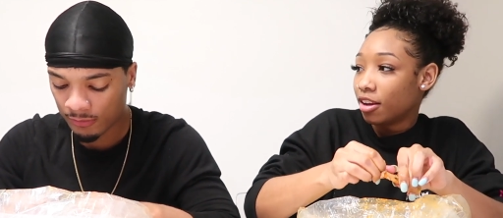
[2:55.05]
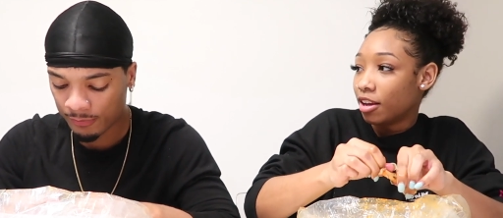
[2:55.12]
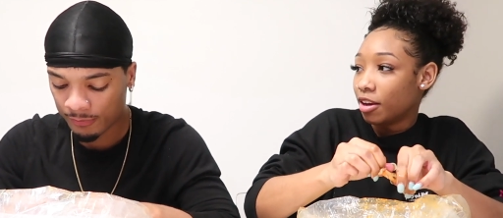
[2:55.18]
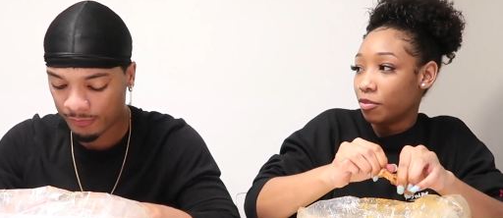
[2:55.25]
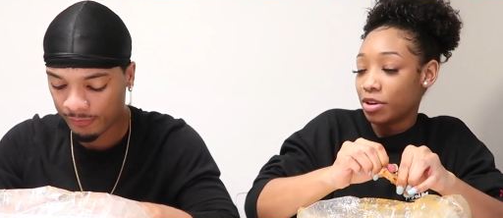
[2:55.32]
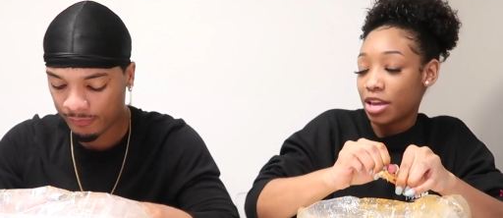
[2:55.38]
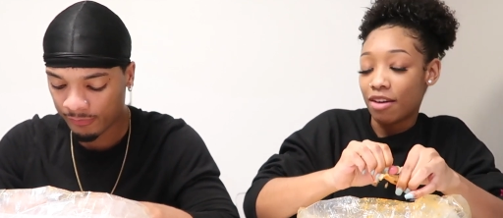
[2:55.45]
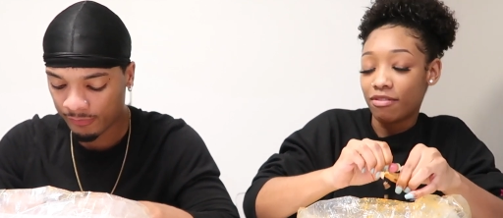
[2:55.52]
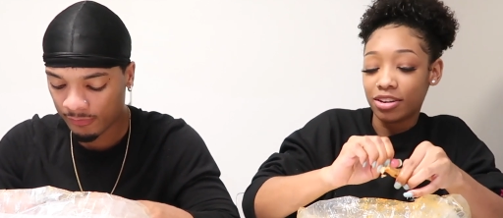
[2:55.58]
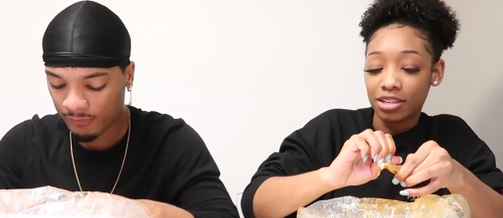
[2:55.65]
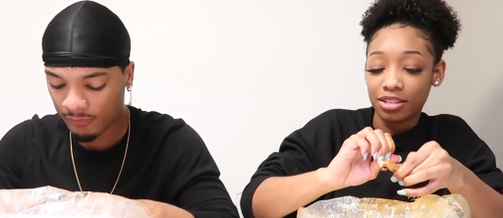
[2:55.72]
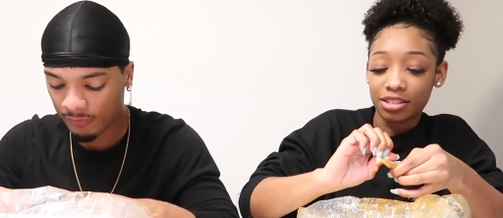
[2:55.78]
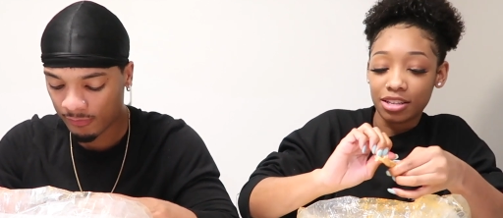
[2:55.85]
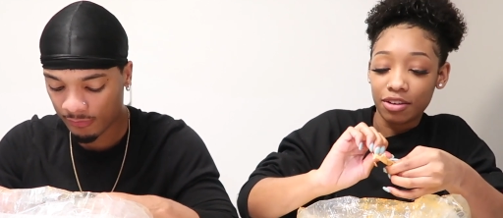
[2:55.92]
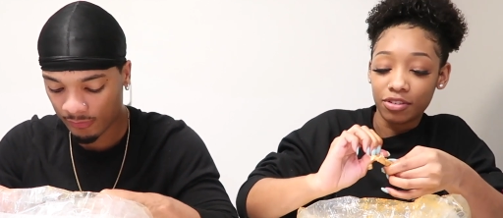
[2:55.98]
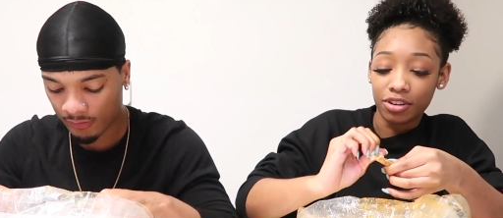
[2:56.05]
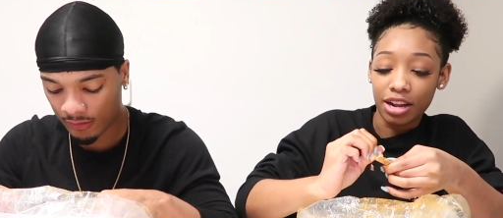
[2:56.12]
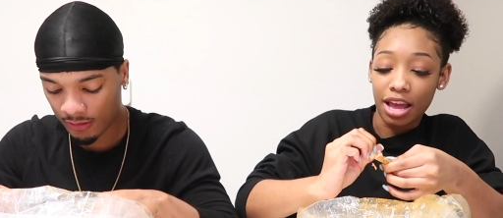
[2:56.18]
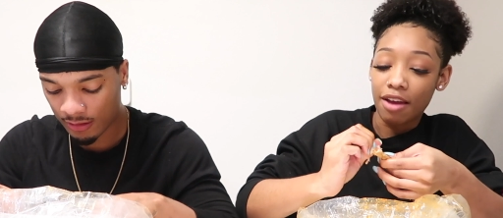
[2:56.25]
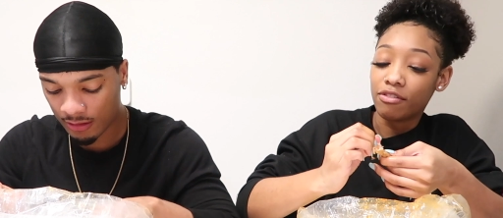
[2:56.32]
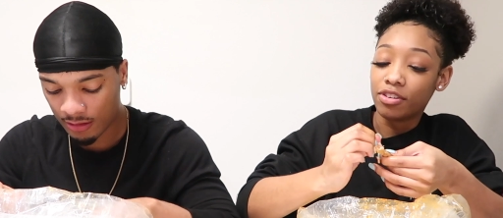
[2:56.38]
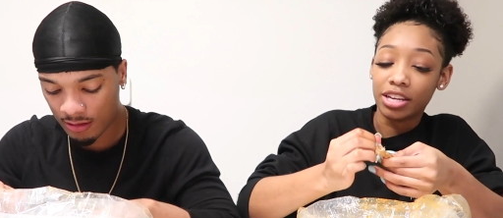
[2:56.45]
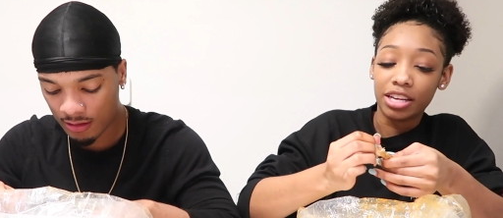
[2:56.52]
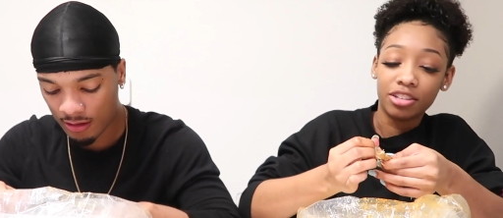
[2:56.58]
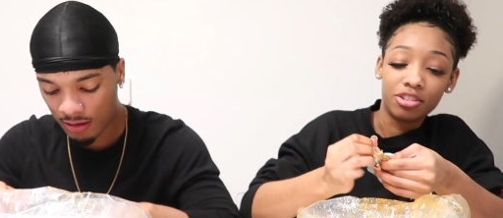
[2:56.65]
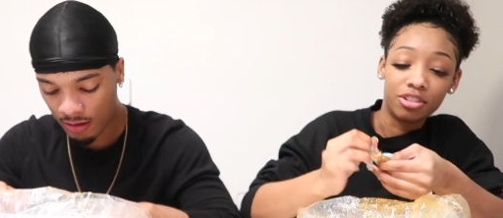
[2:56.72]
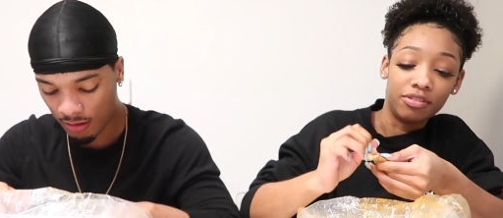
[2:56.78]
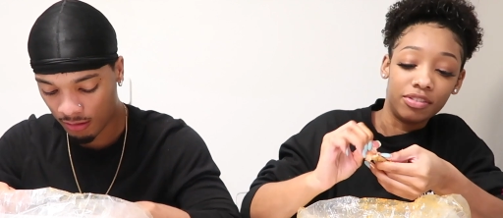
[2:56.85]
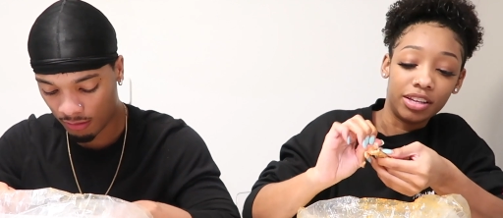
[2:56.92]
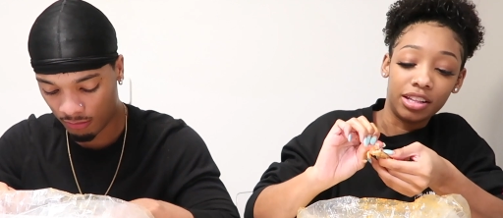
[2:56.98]
Speaker 1: And we haven't discovered every inch
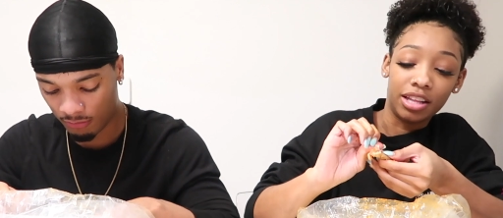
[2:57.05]
of it.